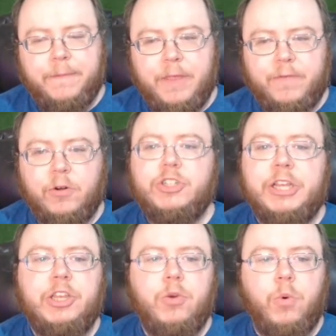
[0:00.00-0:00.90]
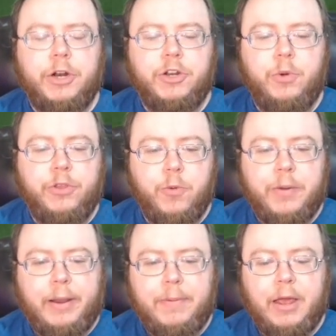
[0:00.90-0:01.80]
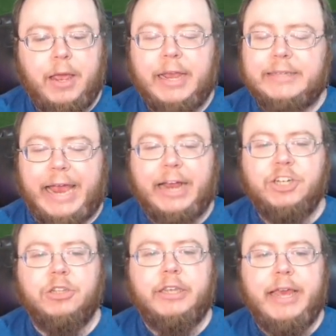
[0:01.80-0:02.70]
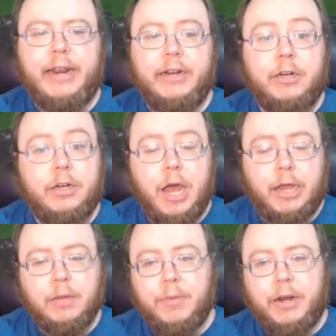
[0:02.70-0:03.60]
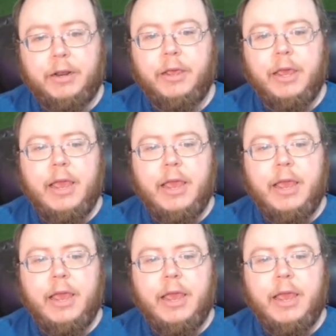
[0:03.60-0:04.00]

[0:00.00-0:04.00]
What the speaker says: the first thing you want to do with OpenAPI is actually get it documented.